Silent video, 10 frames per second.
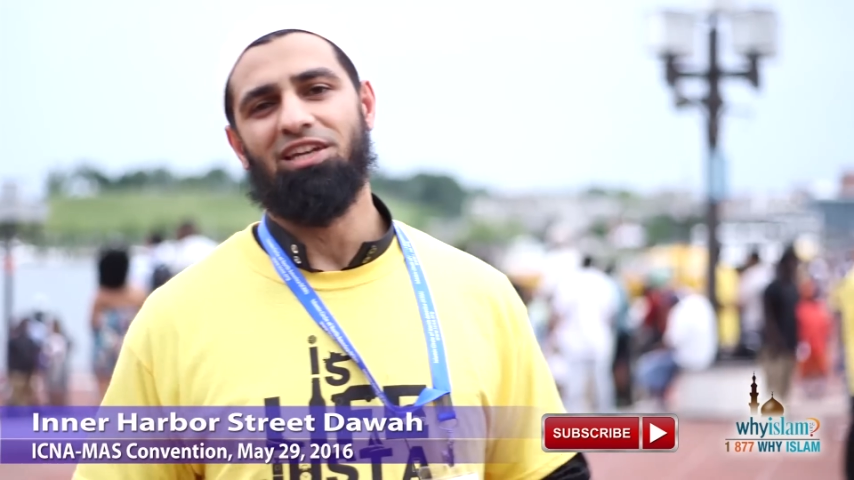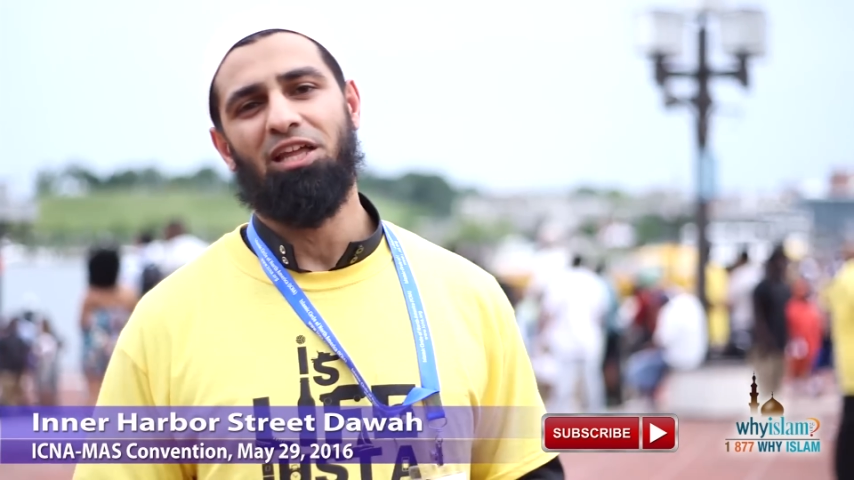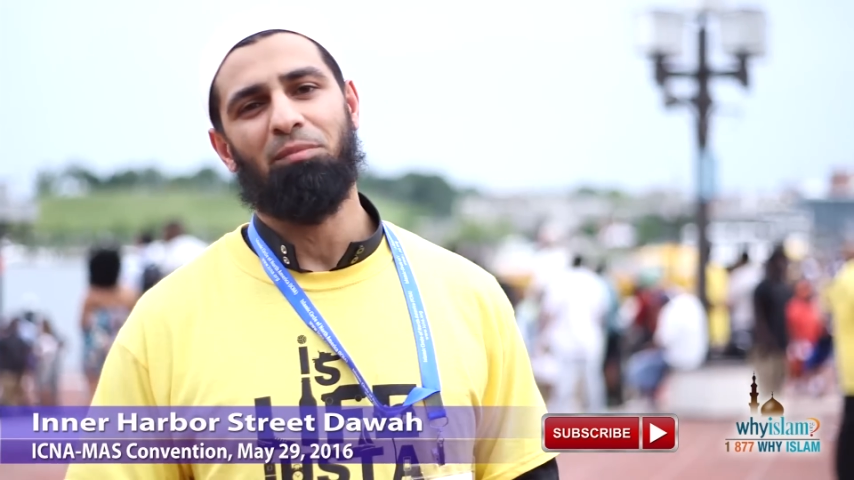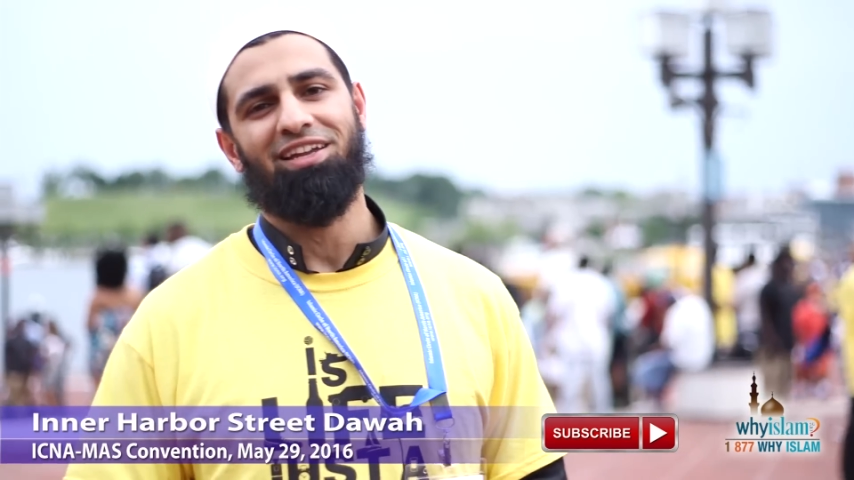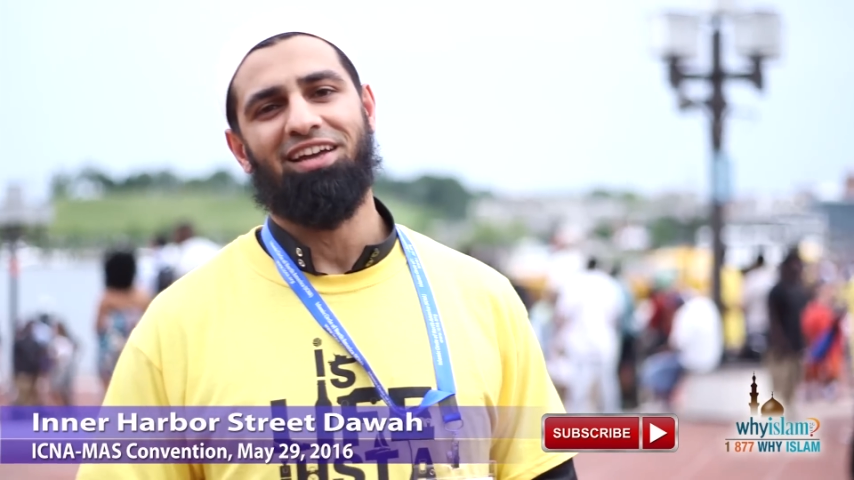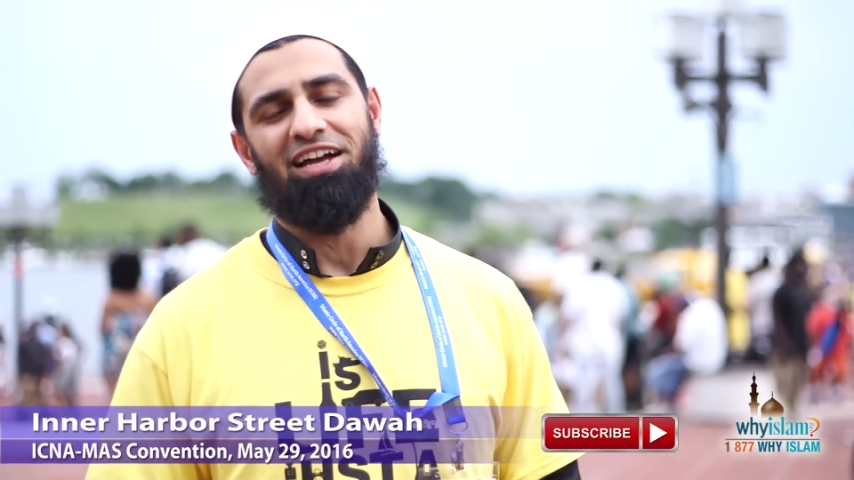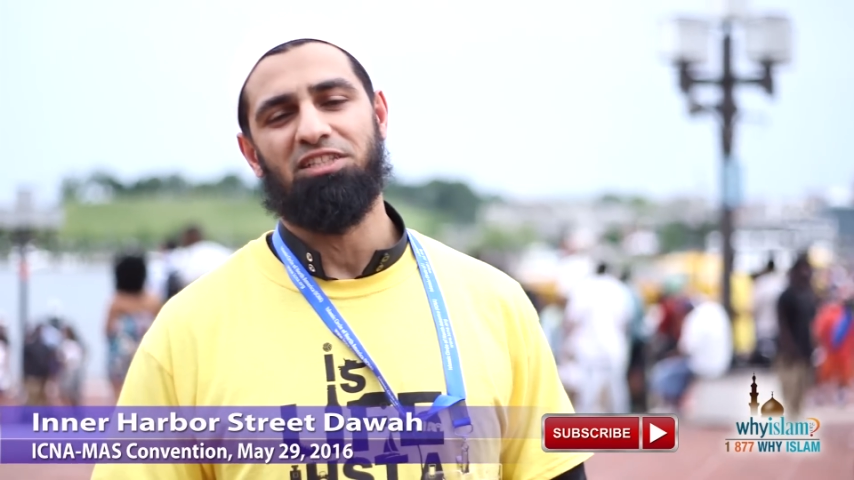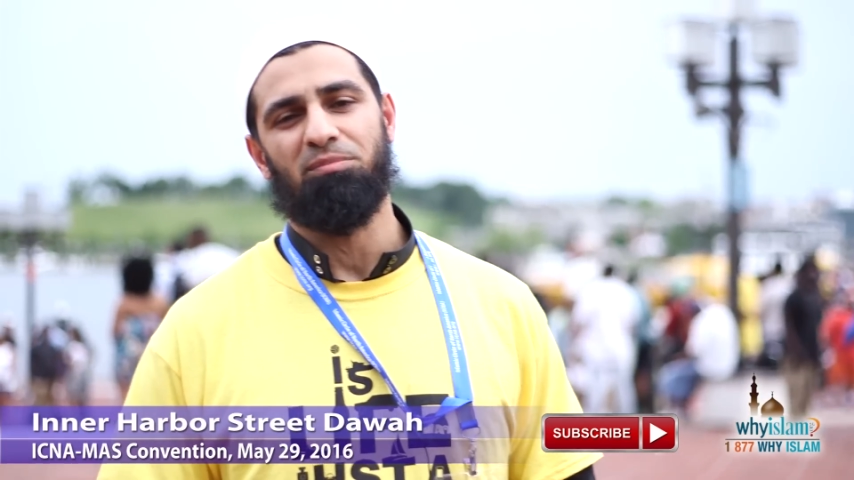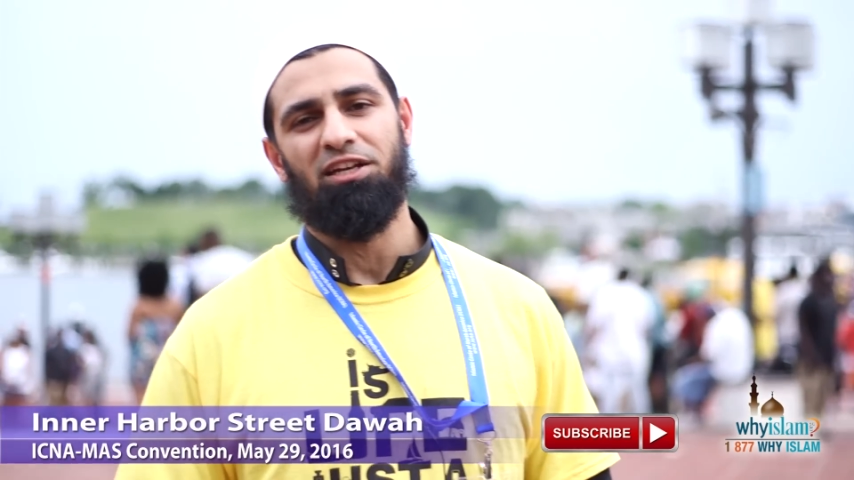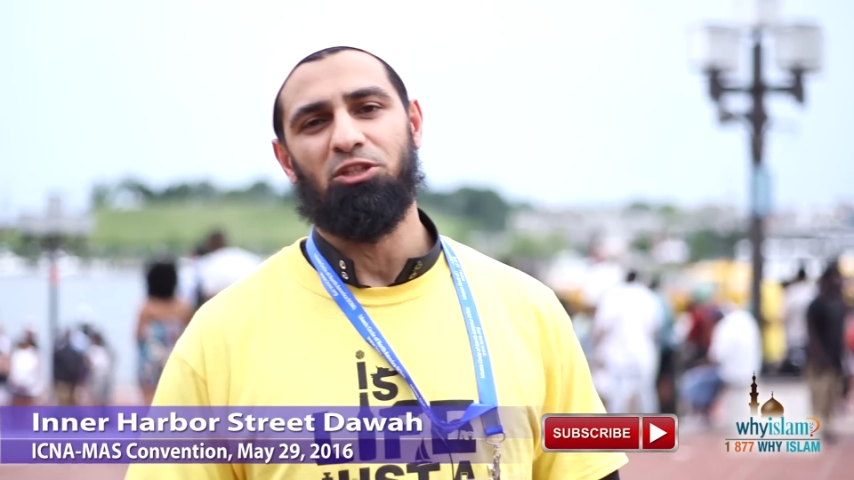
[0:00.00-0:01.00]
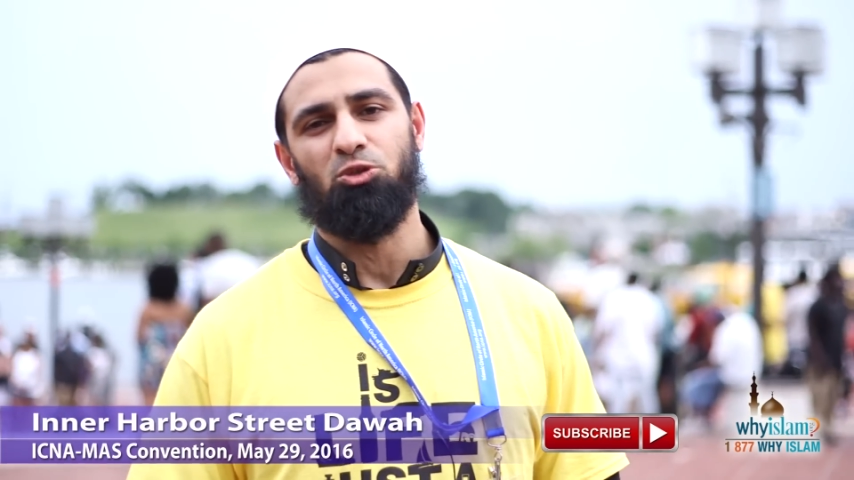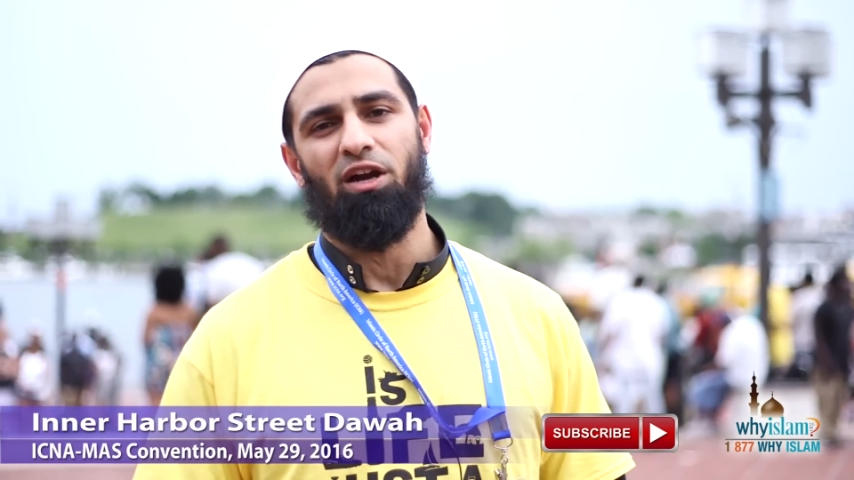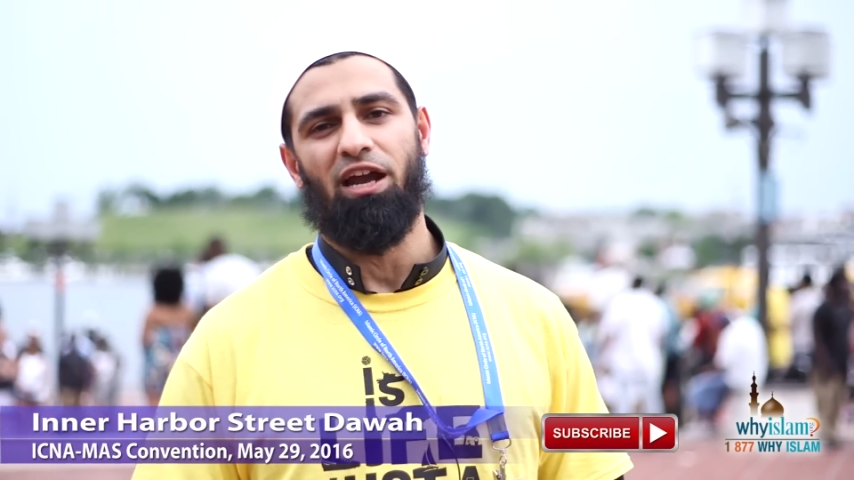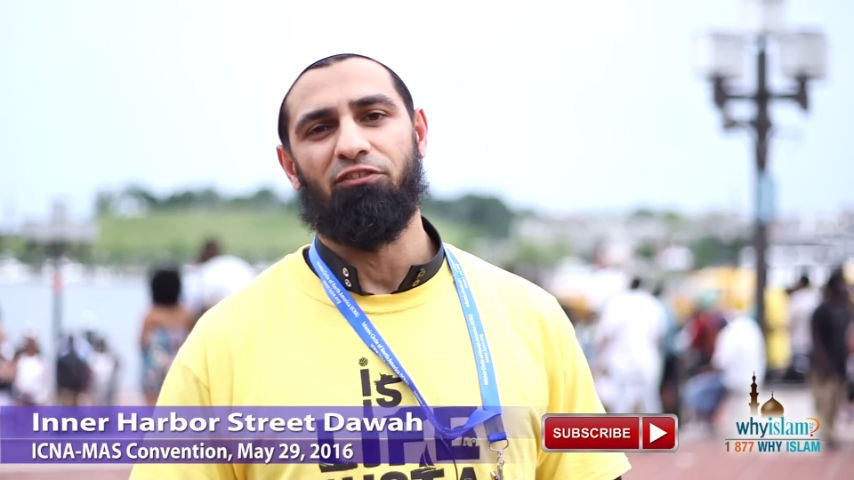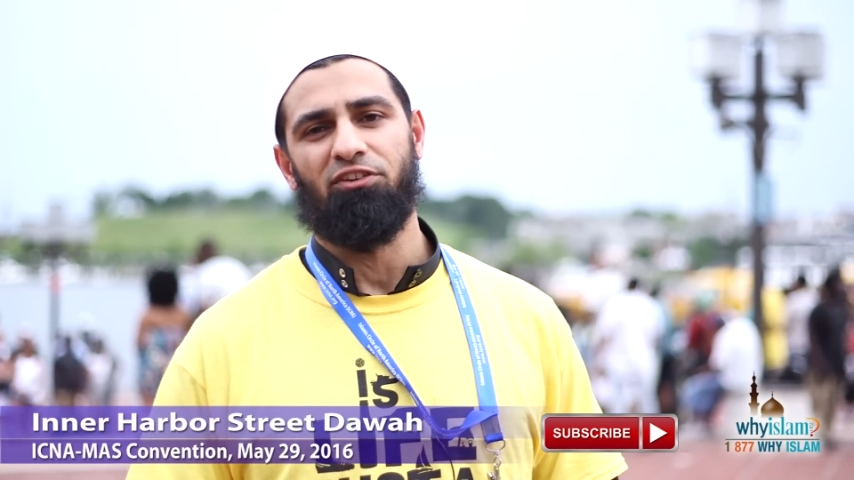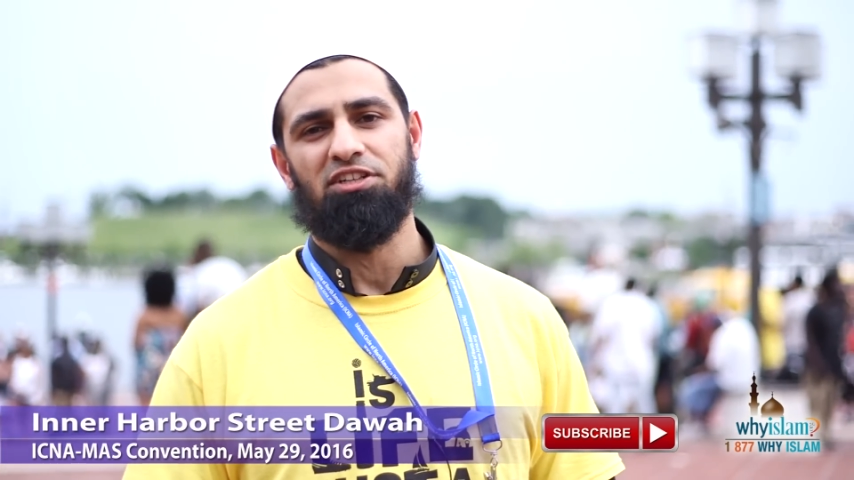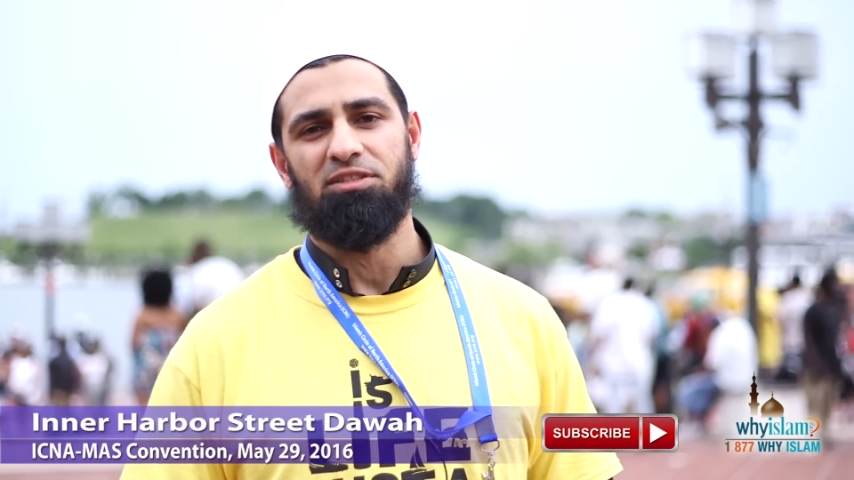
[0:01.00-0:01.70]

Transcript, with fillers: Allah might guide somebody through our efforts.